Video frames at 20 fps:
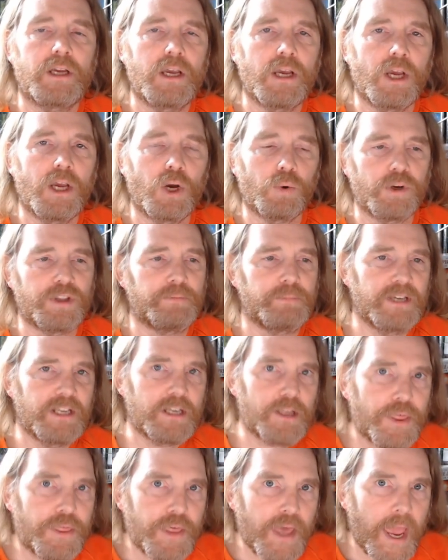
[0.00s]
with me
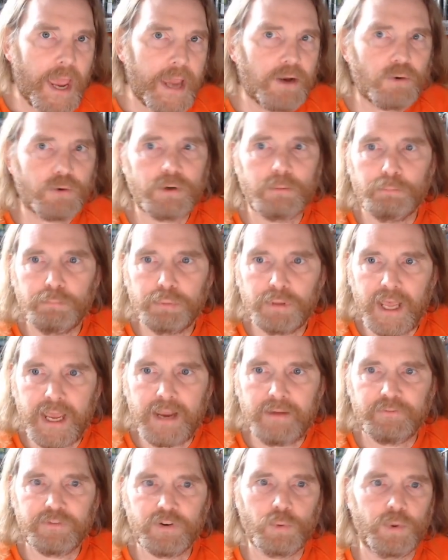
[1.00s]
to thank or to
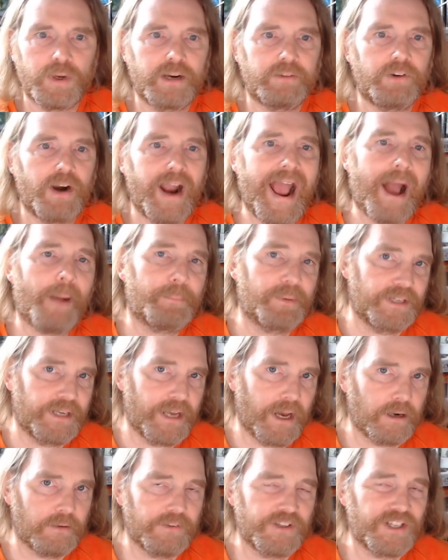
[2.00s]
blame for whatever happened
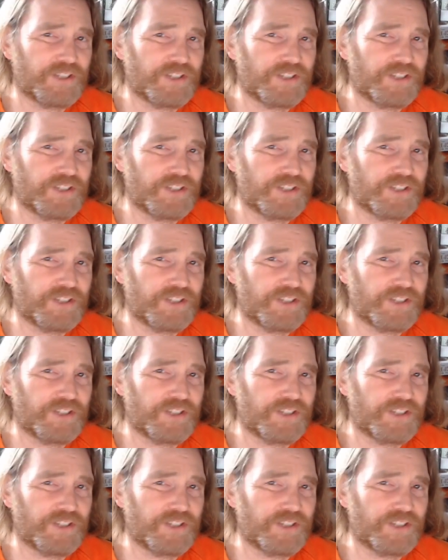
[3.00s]
out of it.